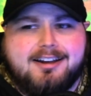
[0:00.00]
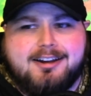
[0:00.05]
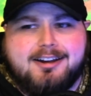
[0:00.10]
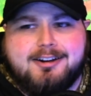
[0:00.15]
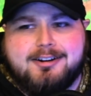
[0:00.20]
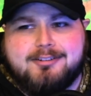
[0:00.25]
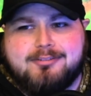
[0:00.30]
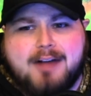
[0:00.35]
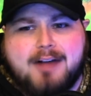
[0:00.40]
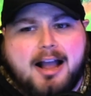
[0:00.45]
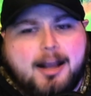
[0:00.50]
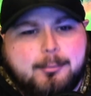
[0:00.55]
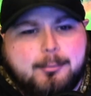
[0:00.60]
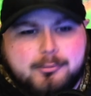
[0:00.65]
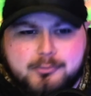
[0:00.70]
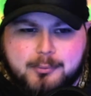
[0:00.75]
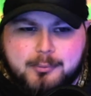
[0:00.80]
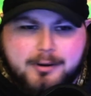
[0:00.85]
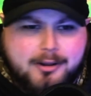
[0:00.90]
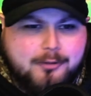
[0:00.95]
Rob
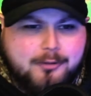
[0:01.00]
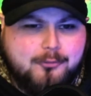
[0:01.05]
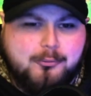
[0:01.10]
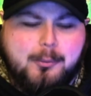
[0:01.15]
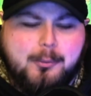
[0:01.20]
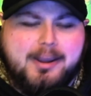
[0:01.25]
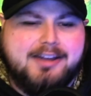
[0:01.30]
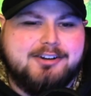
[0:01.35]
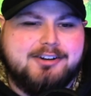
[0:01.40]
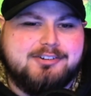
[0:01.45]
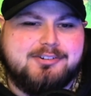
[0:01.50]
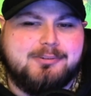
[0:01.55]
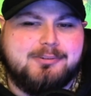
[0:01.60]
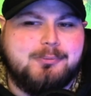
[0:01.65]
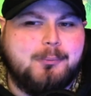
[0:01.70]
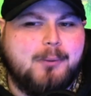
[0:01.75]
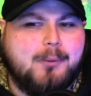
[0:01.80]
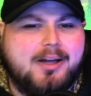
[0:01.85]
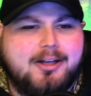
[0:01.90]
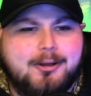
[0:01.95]
was one of the waiters as
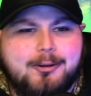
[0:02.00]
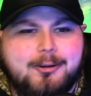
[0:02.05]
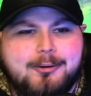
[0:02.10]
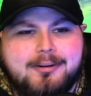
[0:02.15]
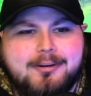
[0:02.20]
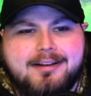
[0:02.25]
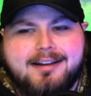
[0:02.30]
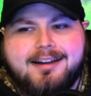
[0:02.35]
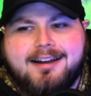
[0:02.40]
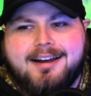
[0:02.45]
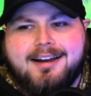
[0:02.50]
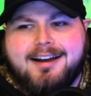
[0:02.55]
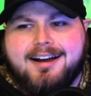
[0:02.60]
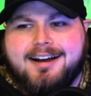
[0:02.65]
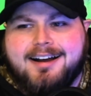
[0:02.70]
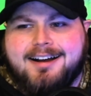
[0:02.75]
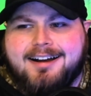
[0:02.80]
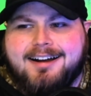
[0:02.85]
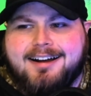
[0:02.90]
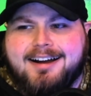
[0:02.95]
well.
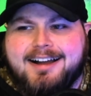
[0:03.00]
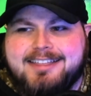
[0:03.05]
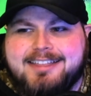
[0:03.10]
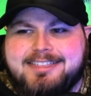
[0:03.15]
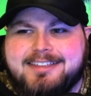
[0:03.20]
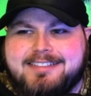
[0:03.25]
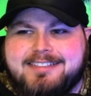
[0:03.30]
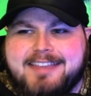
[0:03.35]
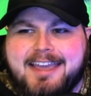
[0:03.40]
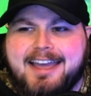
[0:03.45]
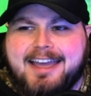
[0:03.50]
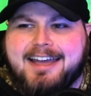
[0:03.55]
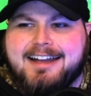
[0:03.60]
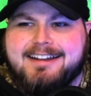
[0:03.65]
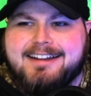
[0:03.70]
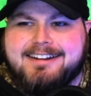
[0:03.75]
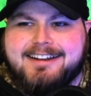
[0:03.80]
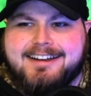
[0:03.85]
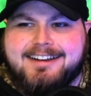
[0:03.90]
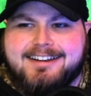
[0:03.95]
I think they
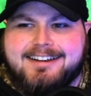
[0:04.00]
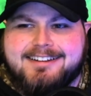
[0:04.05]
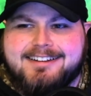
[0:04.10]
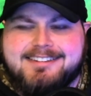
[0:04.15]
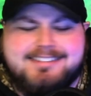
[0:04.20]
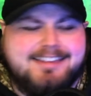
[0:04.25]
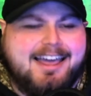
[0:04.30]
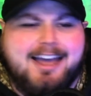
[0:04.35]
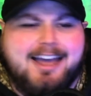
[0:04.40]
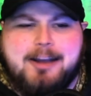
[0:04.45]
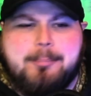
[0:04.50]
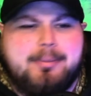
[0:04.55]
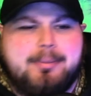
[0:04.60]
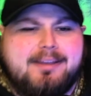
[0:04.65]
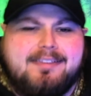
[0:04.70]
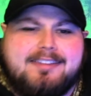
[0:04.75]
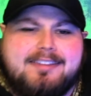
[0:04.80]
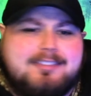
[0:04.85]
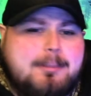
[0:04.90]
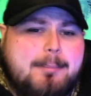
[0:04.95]
had Zach
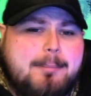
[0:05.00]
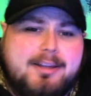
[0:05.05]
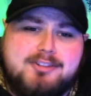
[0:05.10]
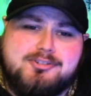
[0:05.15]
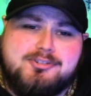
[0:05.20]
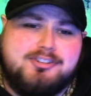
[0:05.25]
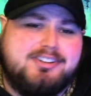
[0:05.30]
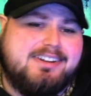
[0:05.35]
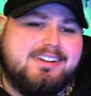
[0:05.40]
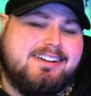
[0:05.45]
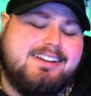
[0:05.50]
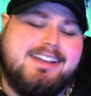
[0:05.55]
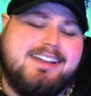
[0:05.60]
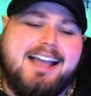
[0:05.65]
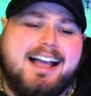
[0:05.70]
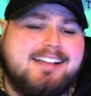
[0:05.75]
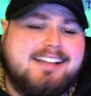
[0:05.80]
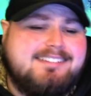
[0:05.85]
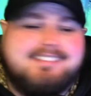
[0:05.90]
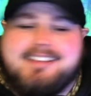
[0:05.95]
being like the maitre d'.
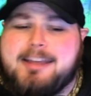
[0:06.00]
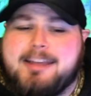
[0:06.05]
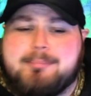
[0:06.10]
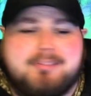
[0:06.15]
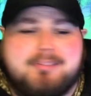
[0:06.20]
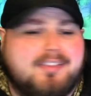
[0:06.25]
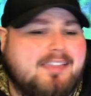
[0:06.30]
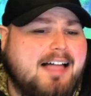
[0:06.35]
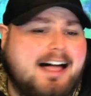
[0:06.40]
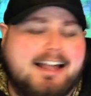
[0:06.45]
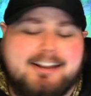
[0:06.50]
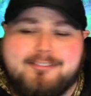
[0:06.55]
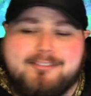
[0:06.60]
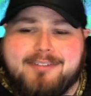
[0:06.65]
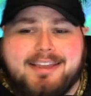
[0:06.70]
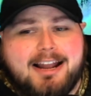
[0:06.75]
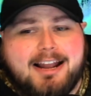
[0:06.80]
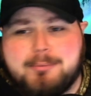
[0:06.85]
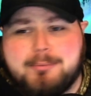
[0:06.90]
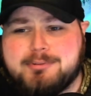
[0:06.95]
I skipped a lot of
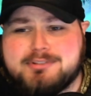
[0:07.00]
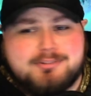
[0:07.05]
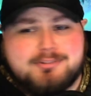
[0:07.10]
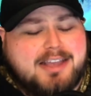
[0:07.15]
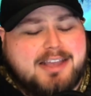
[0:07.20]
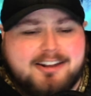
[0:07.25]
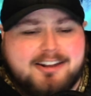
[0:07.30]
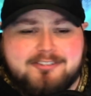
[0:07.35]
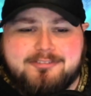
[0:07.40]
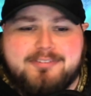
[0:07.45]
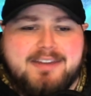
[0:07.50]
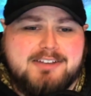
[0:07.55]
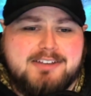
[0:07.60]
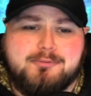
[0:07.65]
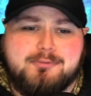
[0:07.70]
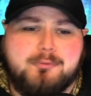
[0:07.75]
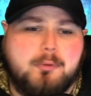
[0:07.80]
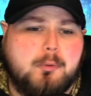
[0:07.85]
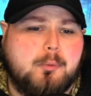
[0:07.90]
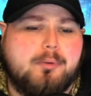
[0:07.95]
it. I was just kind of
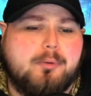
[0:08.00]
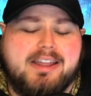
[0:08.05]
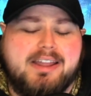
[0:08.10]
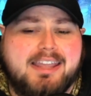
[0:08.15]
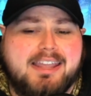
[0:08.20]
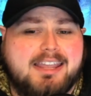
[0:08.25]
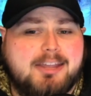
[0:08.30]
fast forwarding.